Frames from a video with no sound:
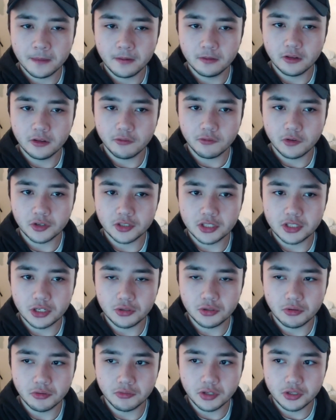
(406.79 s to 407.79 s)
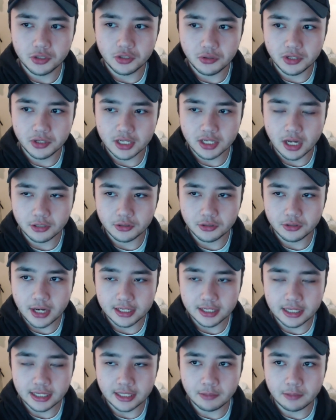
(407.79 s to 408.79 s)
the first issue of the Judas
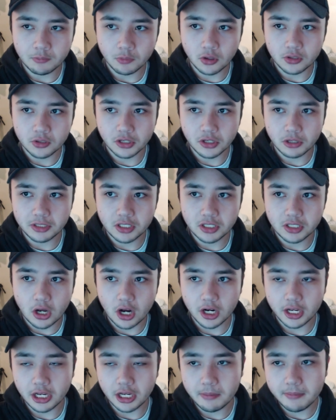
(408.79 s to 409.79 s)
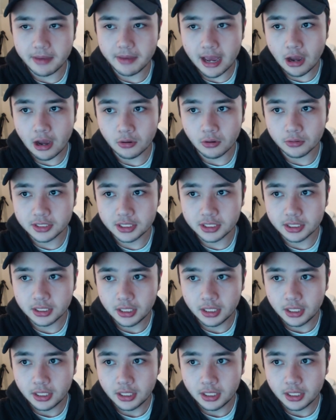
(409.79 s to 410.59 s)
contract, and then we're also going to be talking about